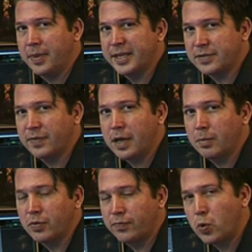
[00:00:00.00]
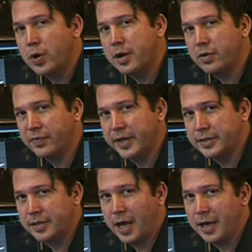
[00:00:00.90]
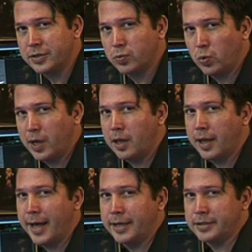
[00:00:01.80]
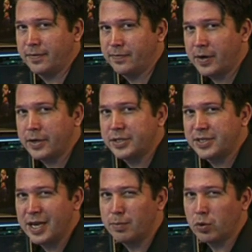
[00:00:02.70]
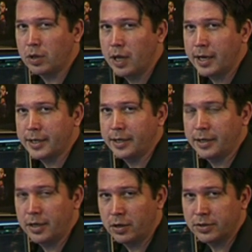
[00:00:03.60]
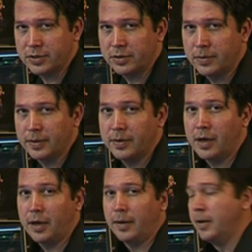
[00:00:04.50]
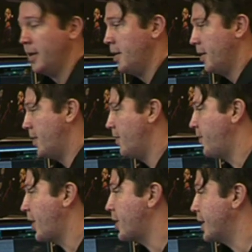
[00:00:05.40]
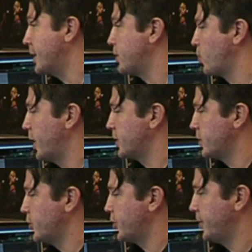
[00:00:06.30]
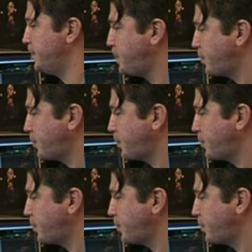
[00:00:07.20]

that's available for an interface, as well as very stable clocking and also very nice resolution.